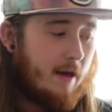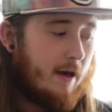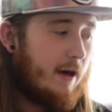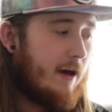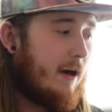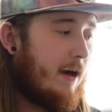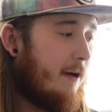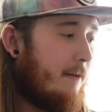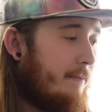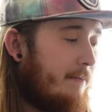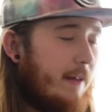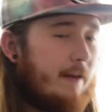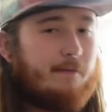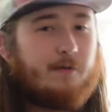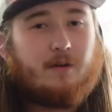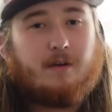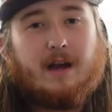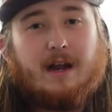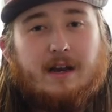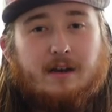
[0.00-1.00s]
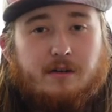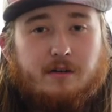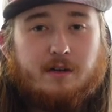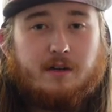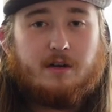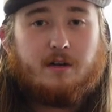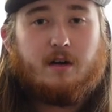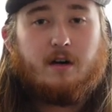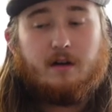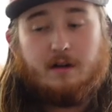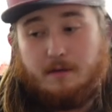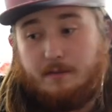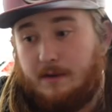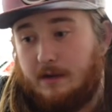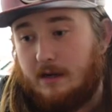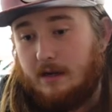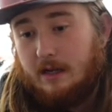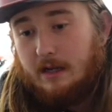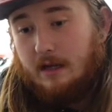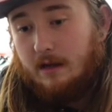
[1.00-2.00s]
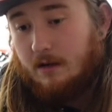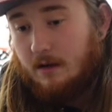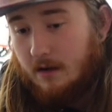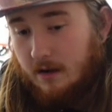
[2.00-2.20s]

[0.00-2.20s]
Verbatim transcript: Um, if you're kind of new to the car community,